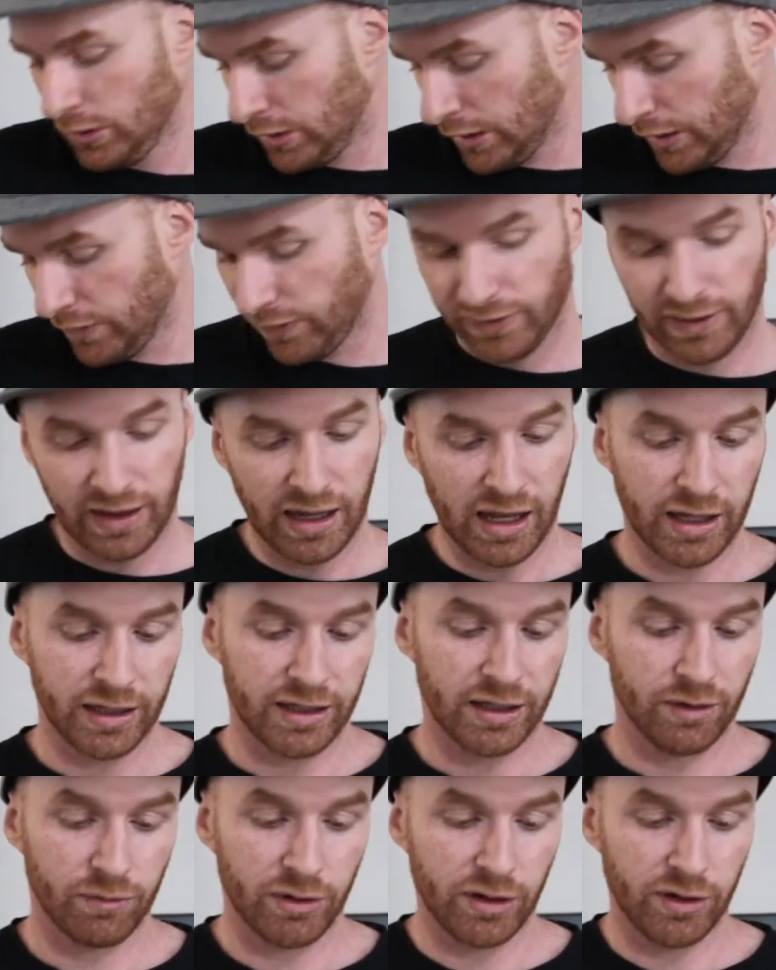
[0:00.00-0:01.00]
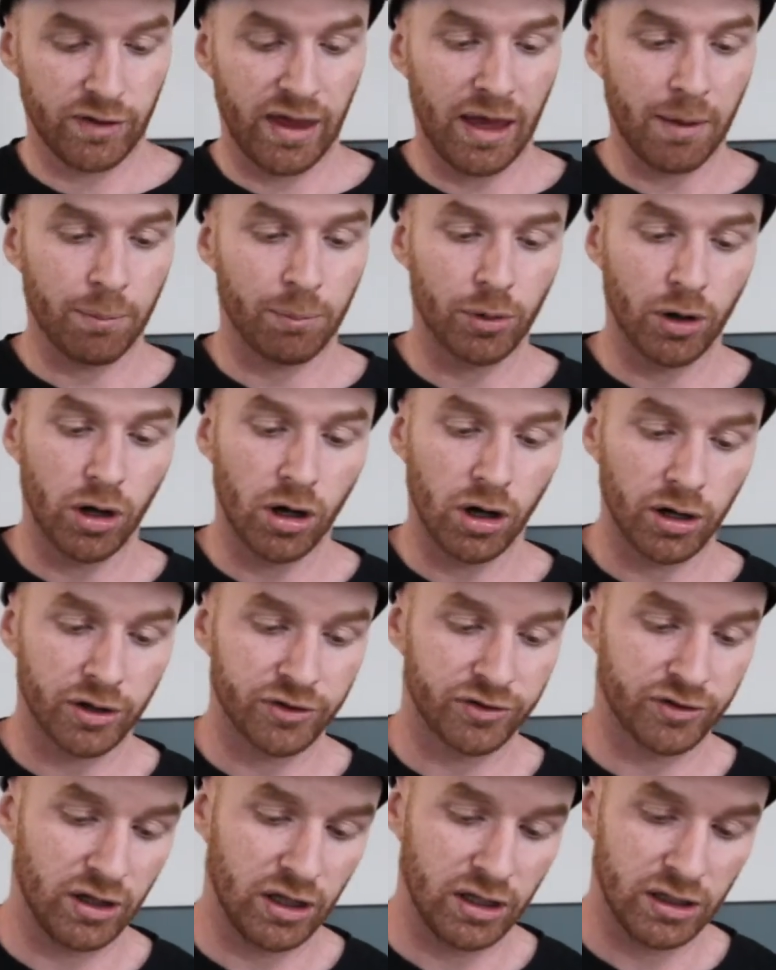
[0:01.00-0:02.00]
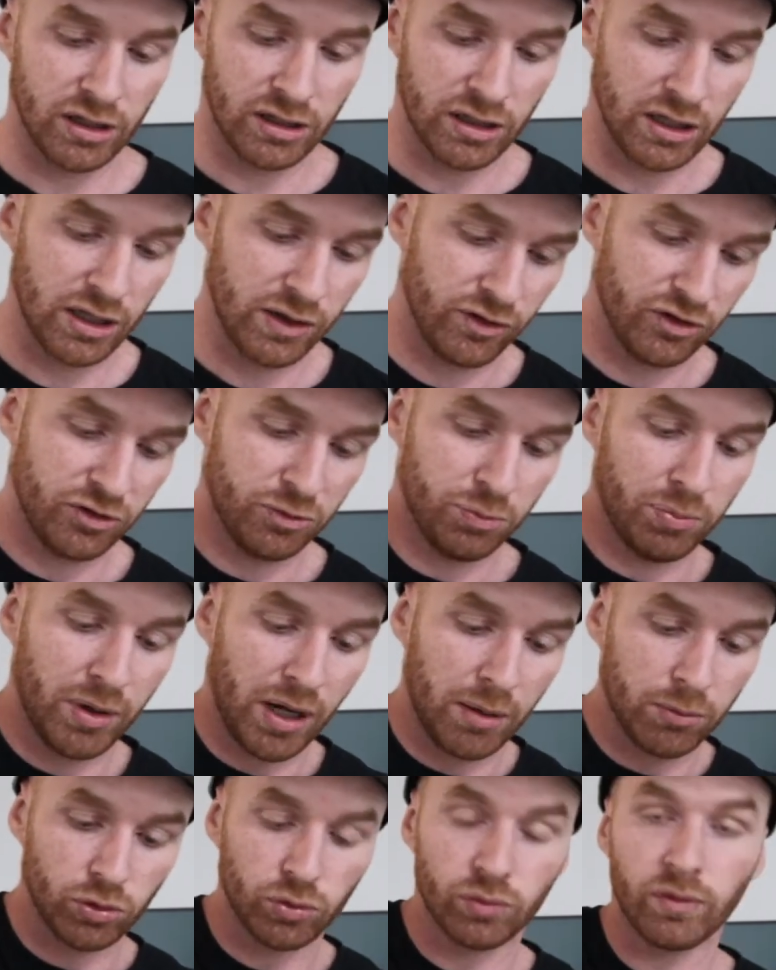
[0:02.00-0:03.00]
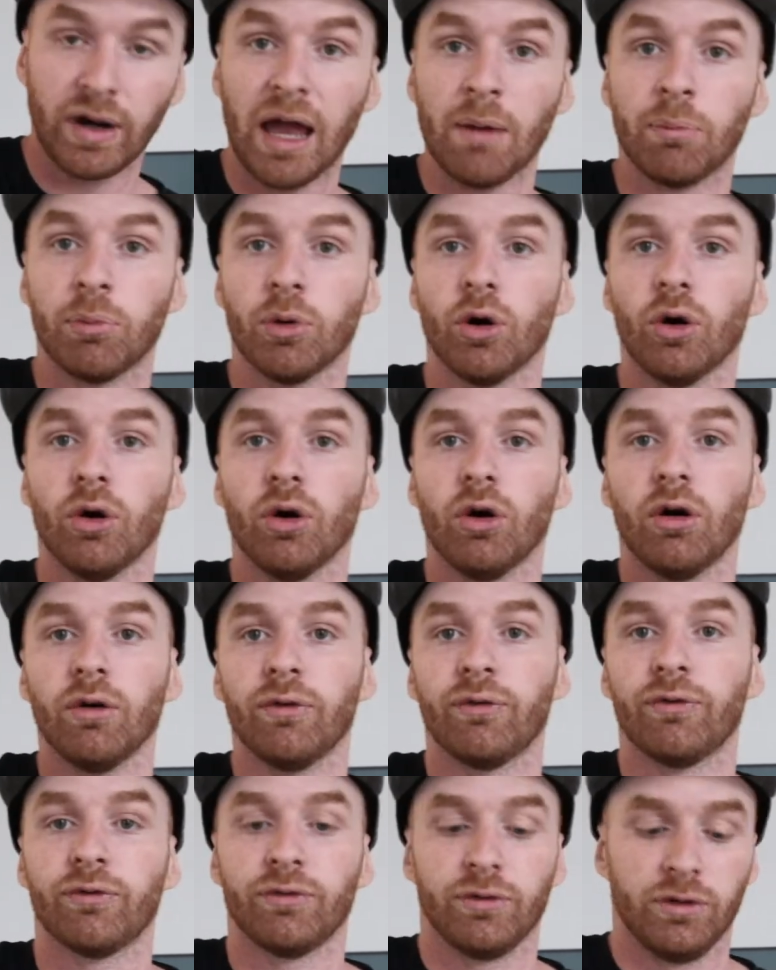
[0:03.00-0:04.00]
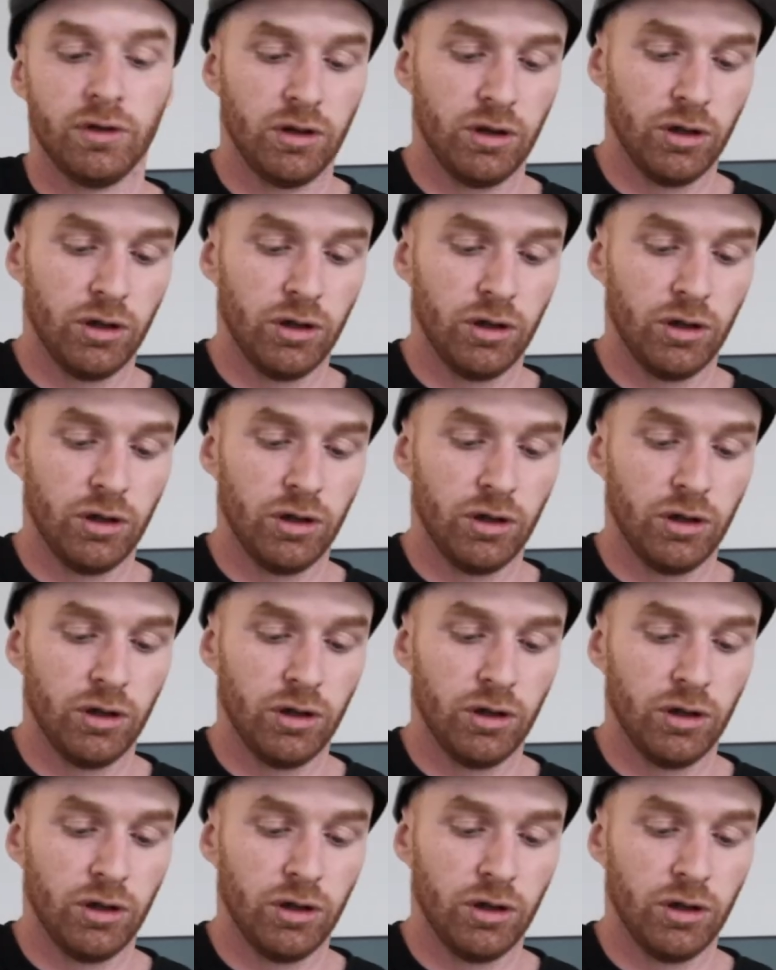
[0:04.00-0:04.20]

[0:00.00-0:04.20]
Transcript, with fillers: get that, get rid of that box and get this bubble wrap off.